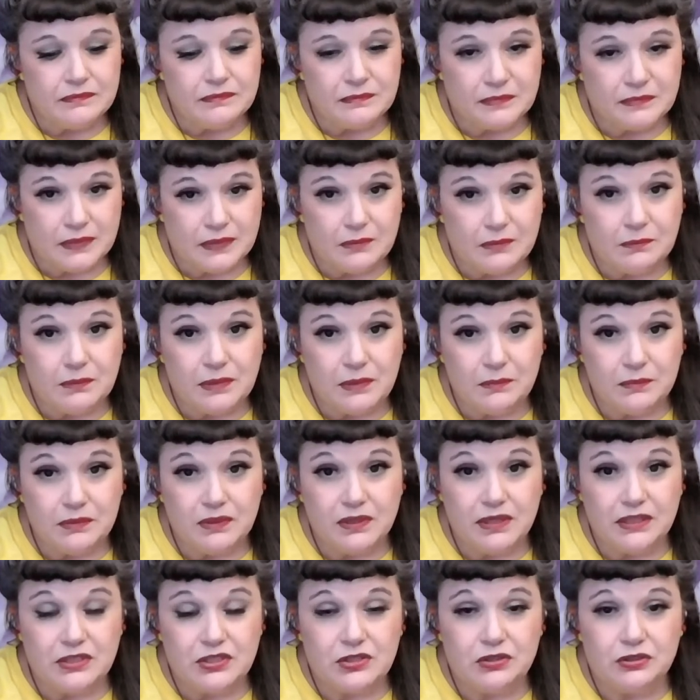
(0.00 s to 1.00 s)
remember I
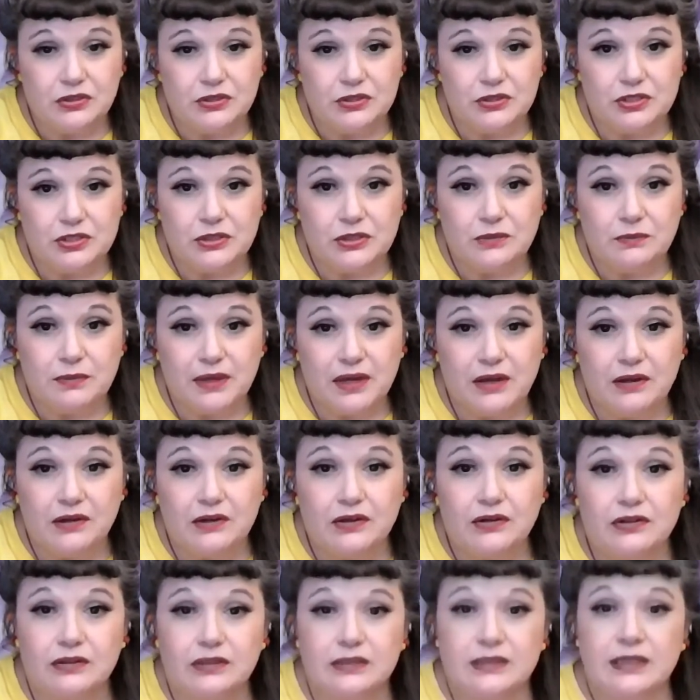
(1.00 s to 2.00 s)
told you about a
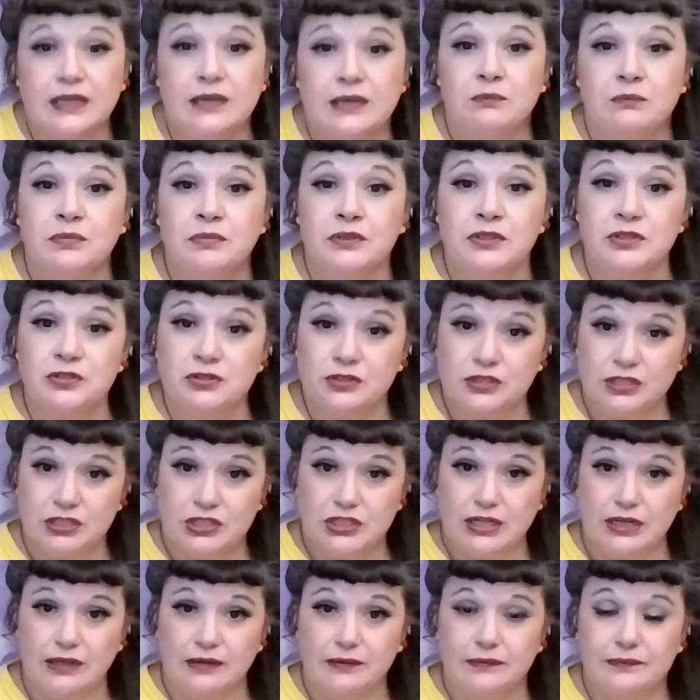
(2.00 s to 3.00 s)
girl named
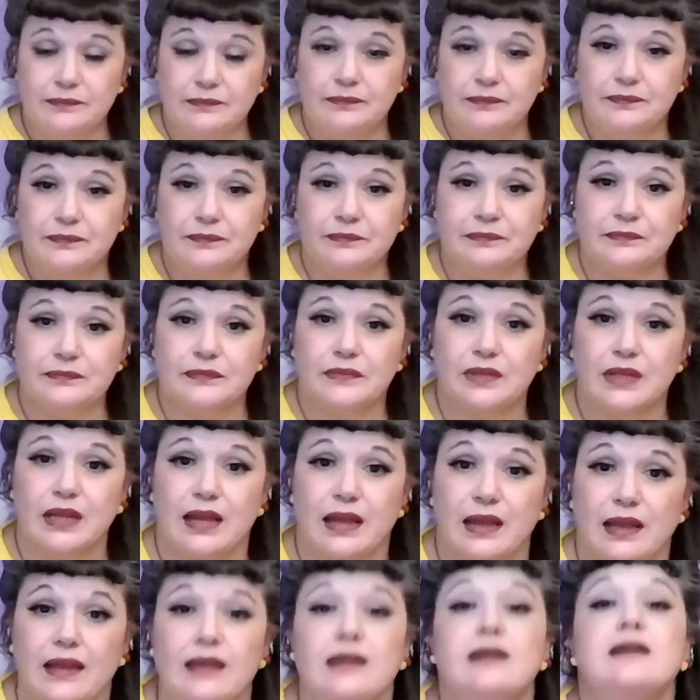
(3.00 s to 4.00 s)
Patricia,
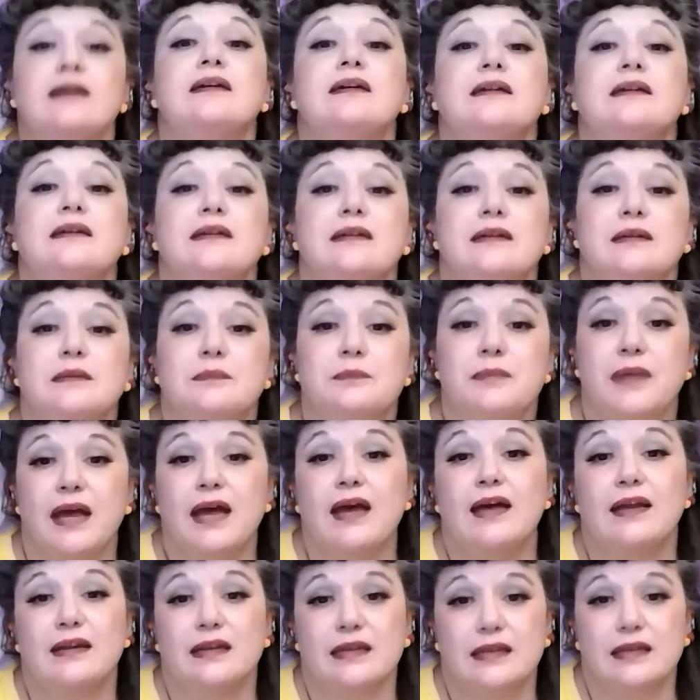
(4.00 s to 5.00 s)
okay?
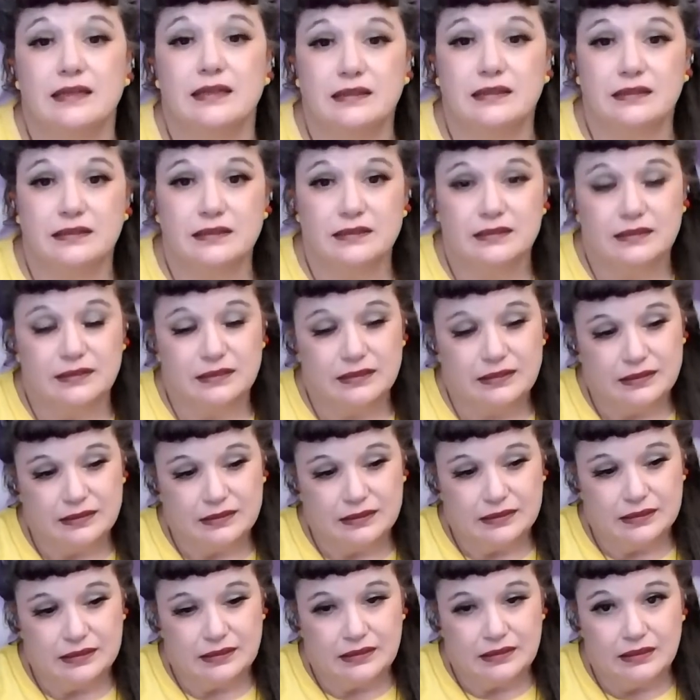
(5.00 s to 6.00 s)
Patty.
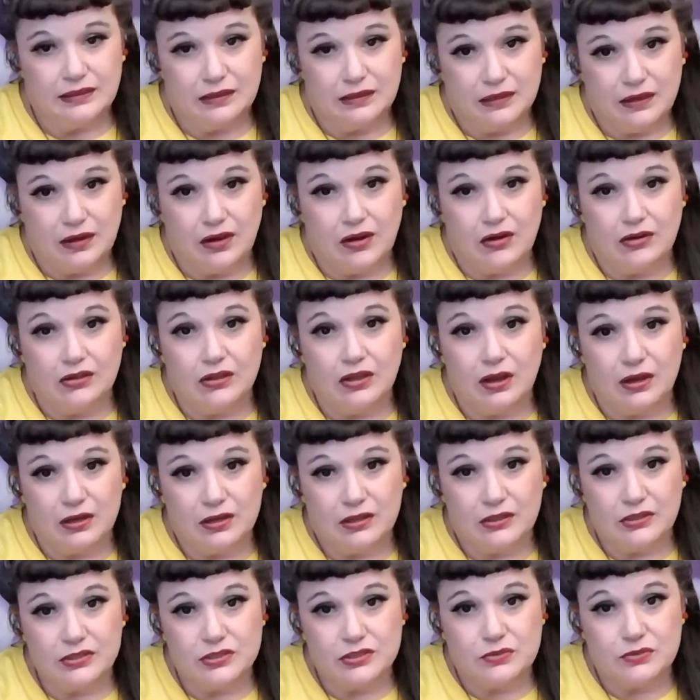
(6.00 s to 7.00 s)
Our
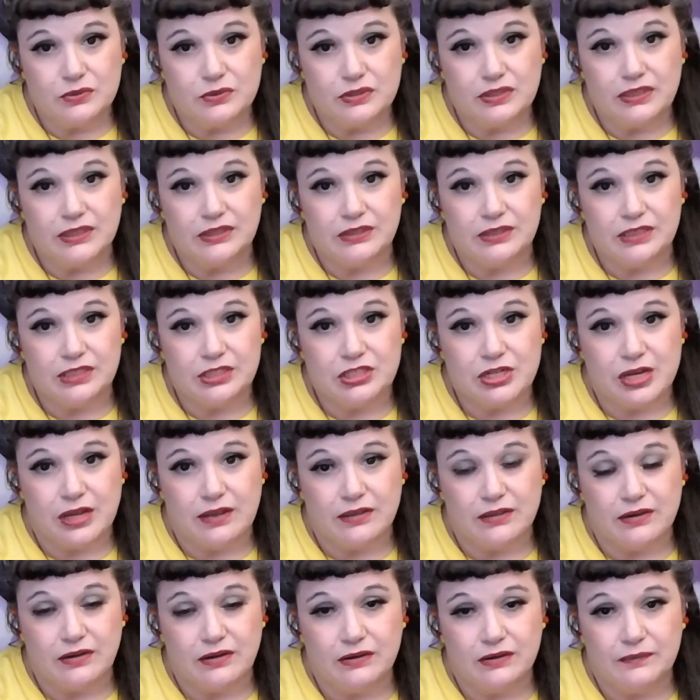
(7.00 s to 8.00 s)
lockers were near each
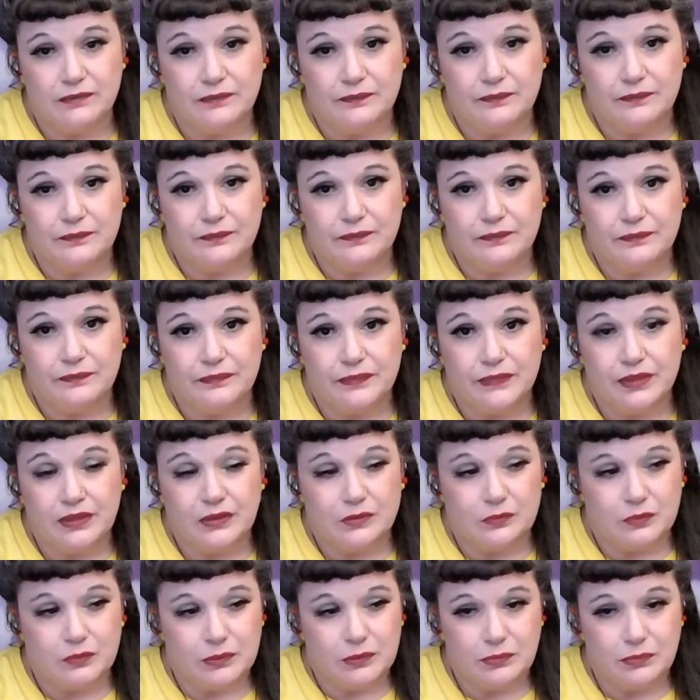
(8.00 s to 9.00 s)
other.
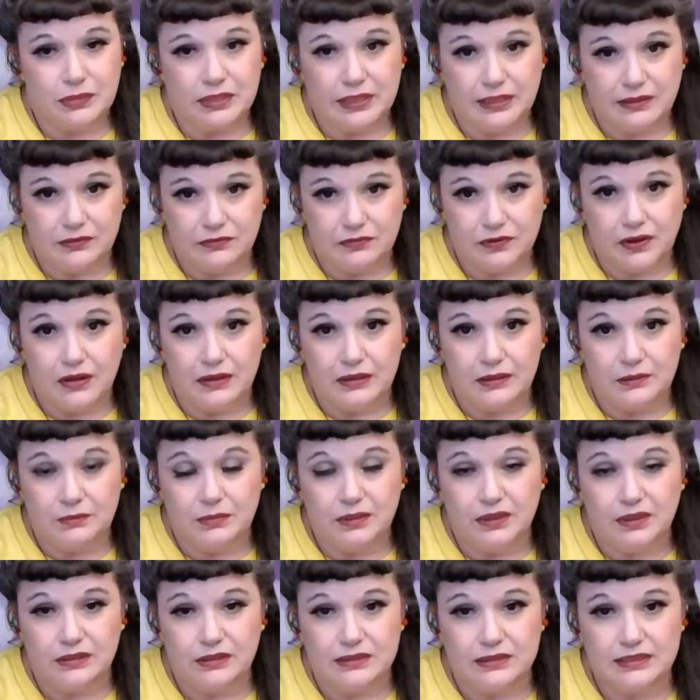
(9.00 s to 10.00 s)
We played
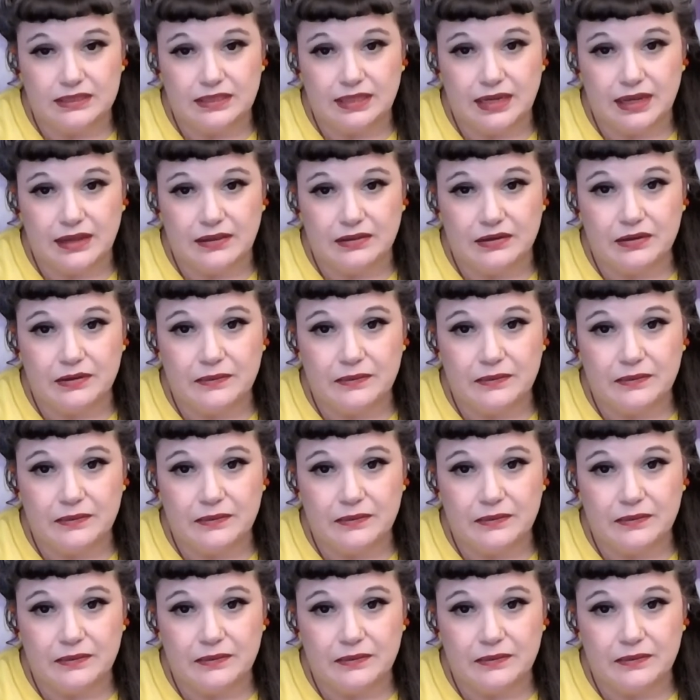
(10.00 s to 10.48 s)
volleyball together.